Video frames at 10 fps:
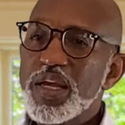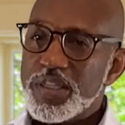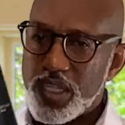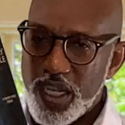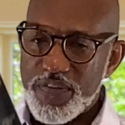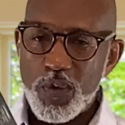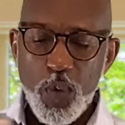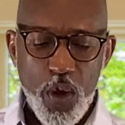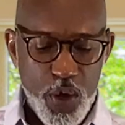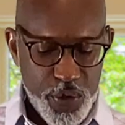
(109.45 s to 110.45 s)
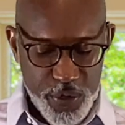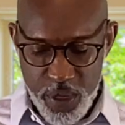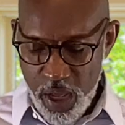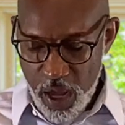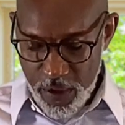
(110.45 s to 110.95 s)
the living word
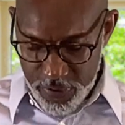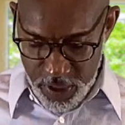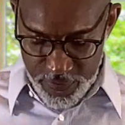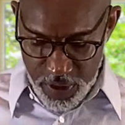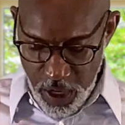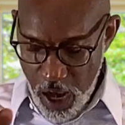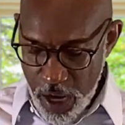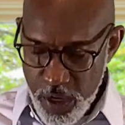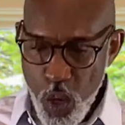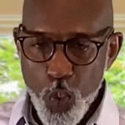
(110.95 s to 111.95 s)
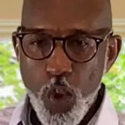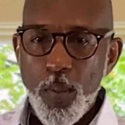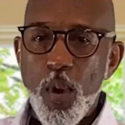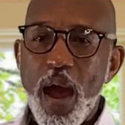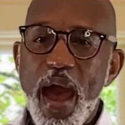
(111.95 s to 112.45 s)
of the living God.
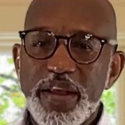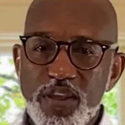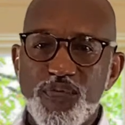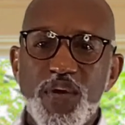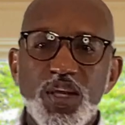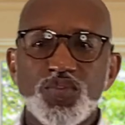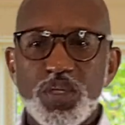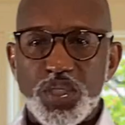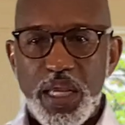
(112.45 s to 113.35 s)
One more act of faith. Stretch your